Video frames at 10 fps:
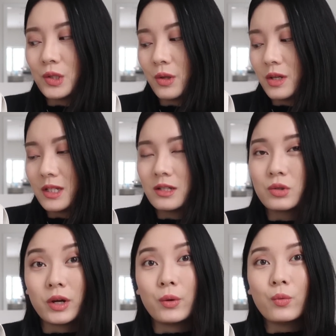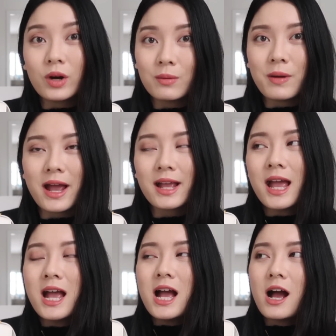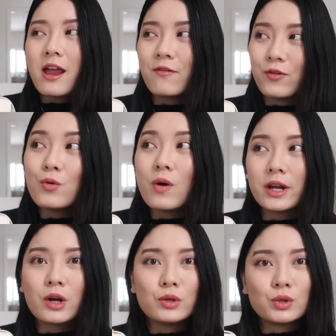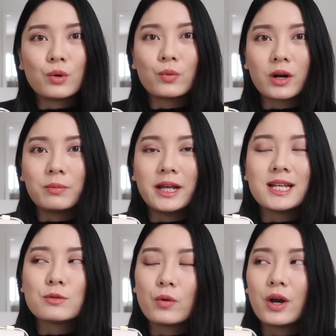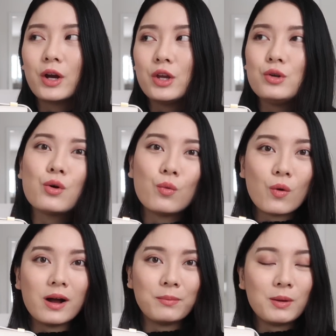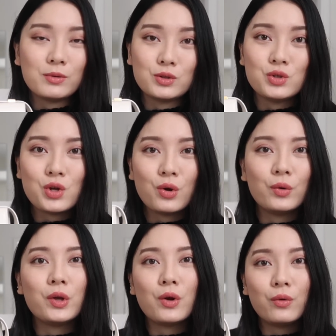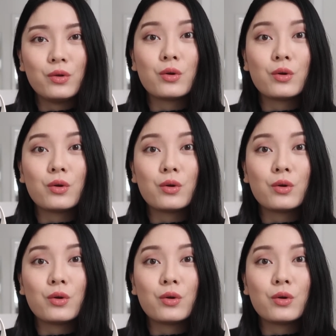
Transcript: So this is a great work bag if you want to go to a workplace where you don't want people to know, you know,